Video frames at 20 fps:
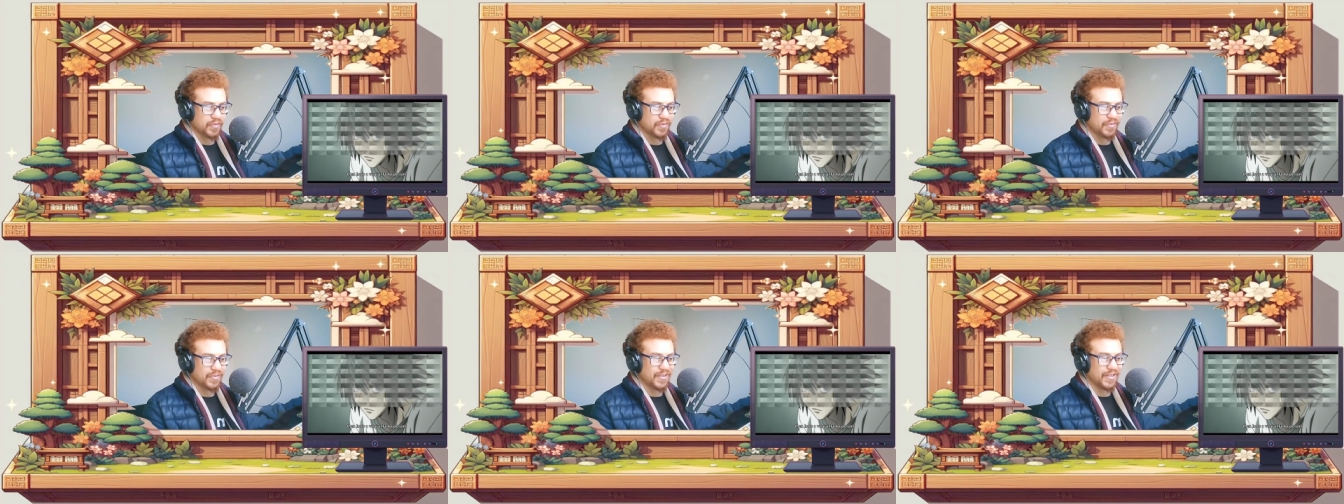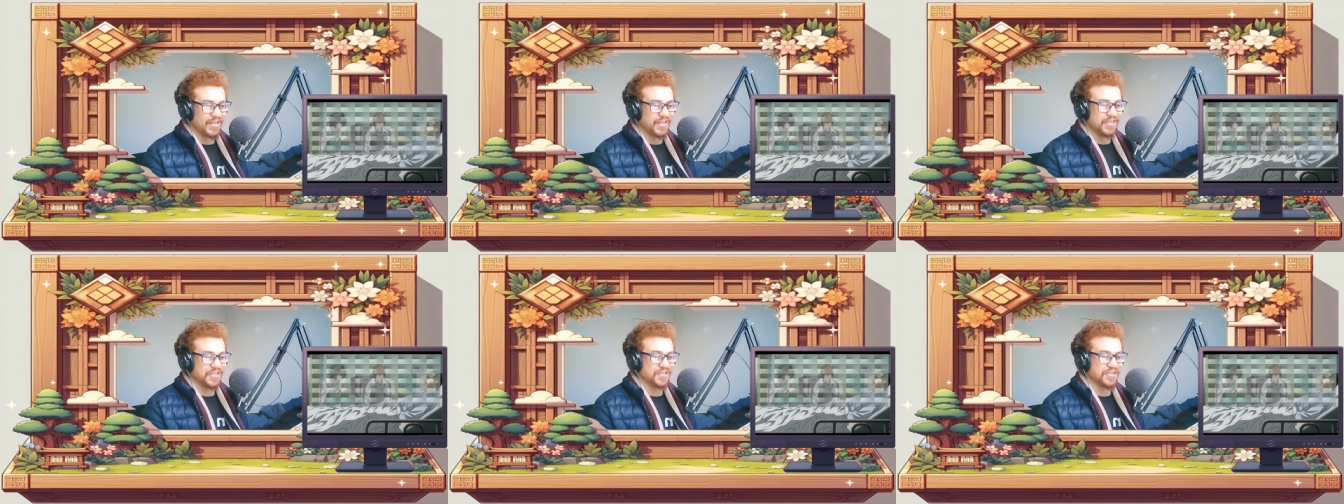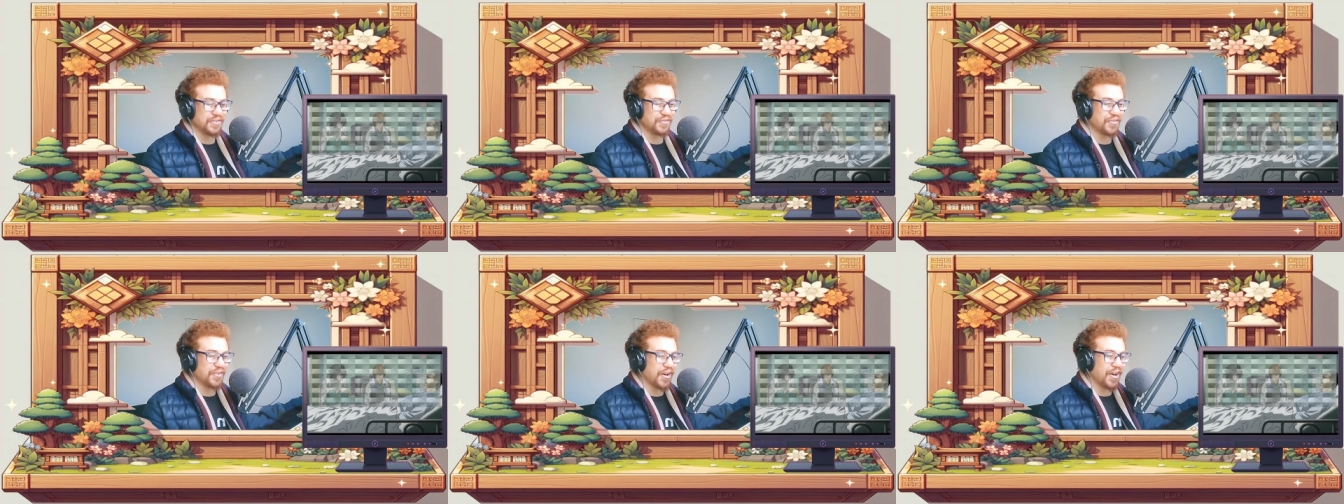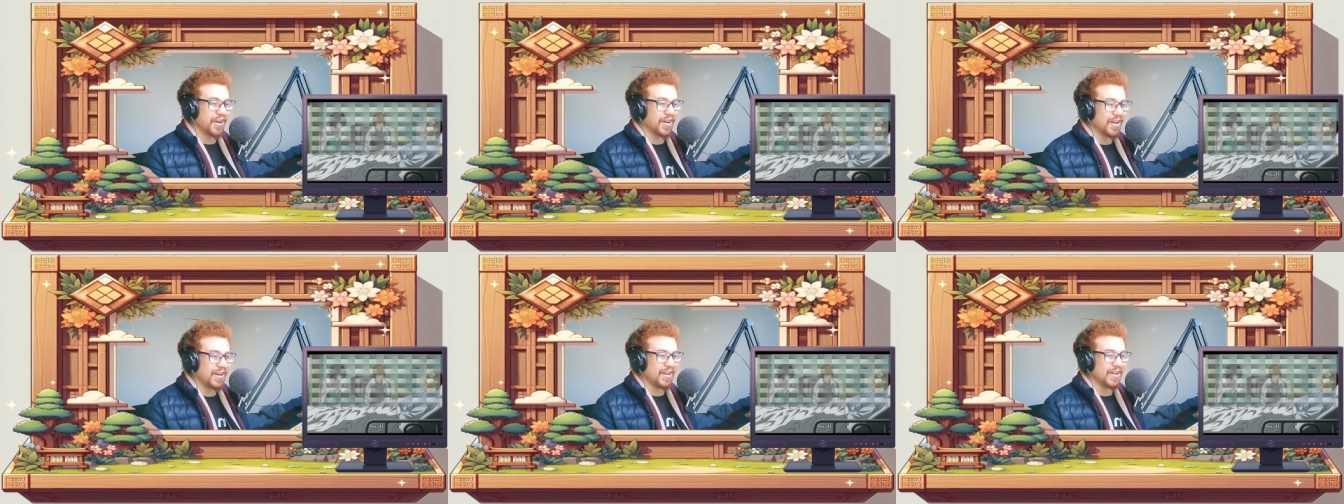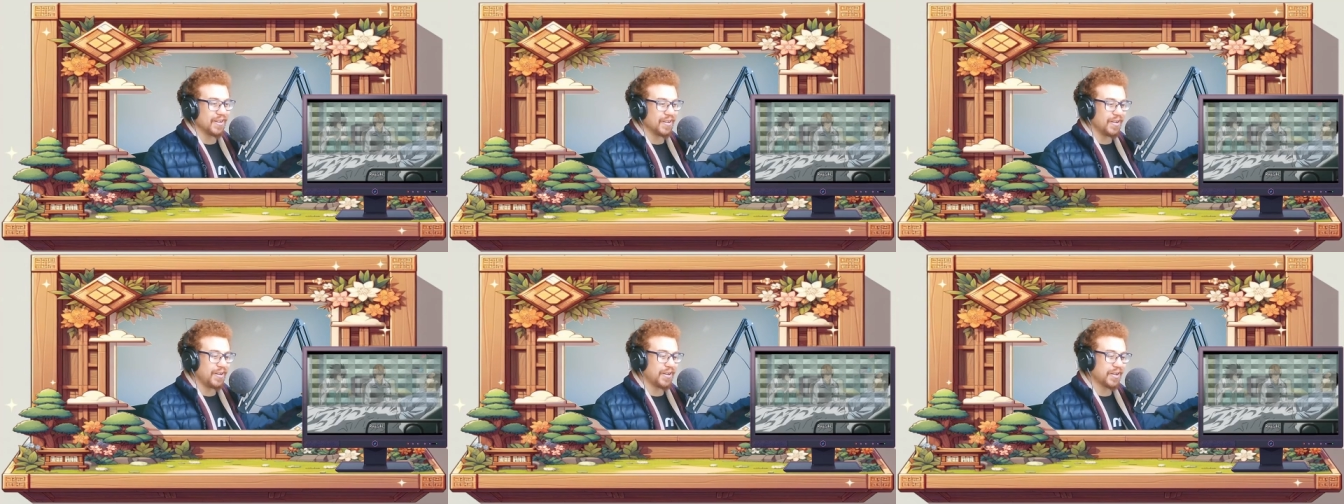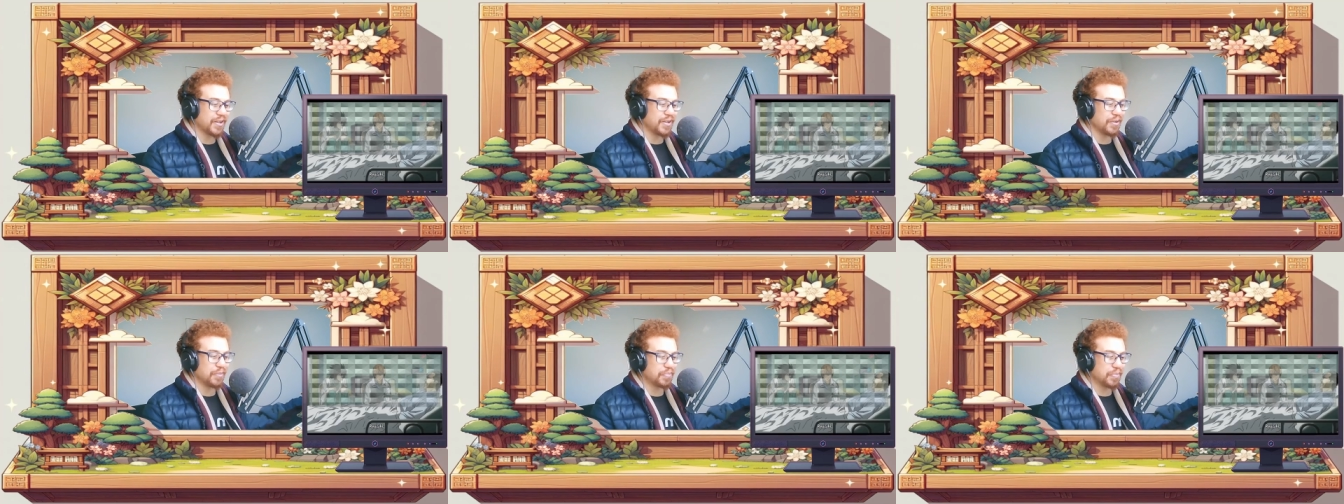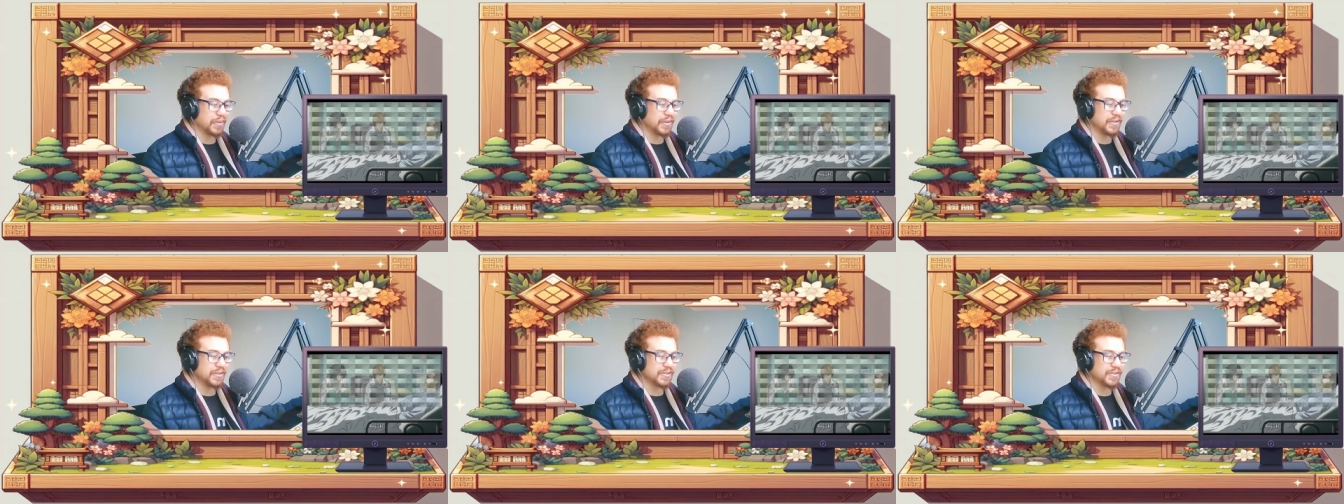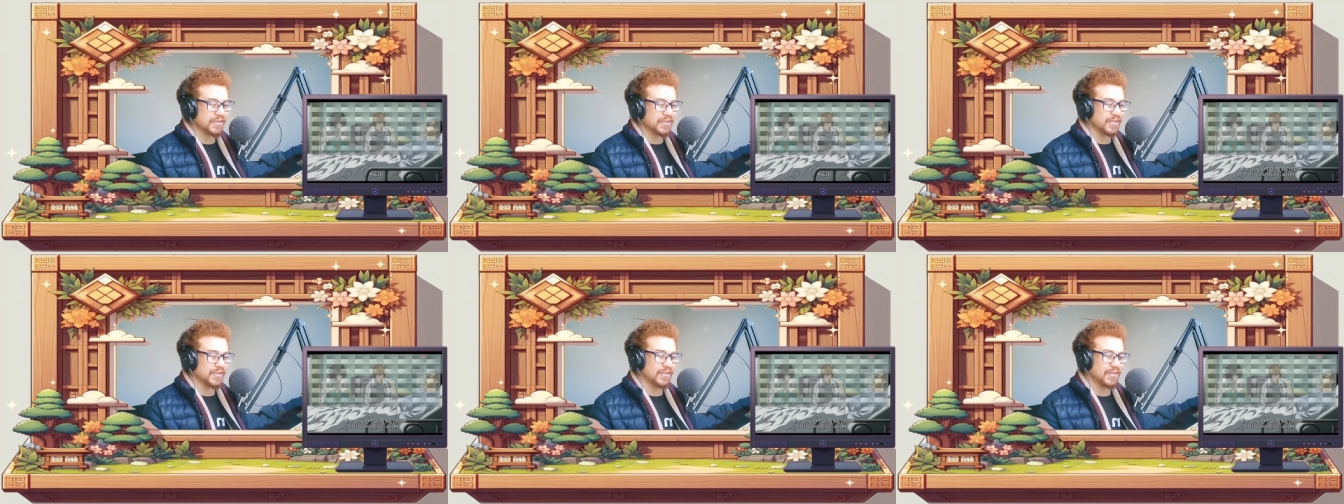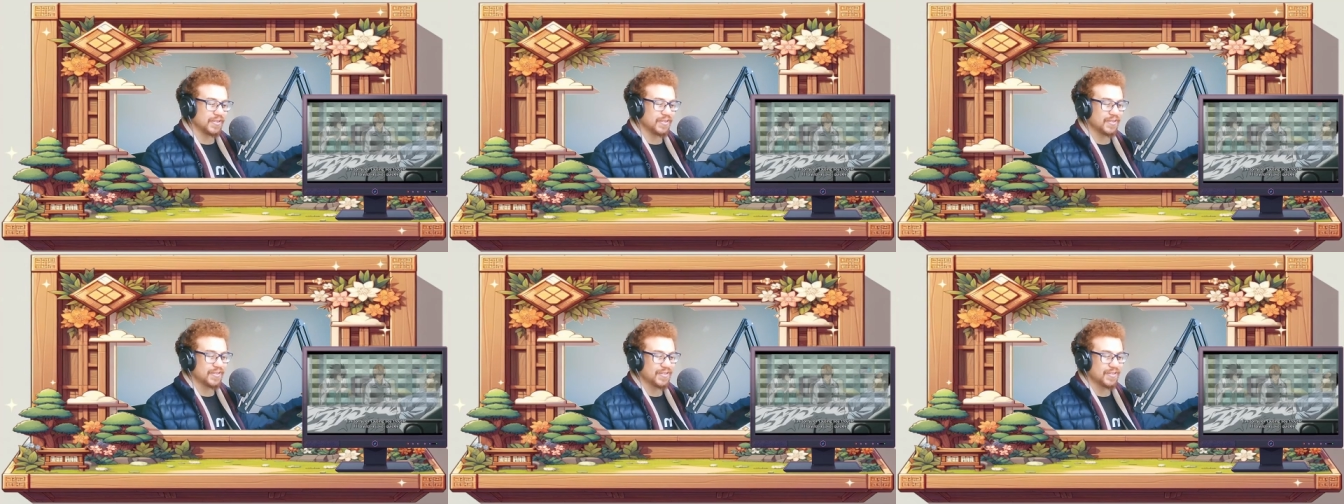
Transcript: Then he's a very unlucky person.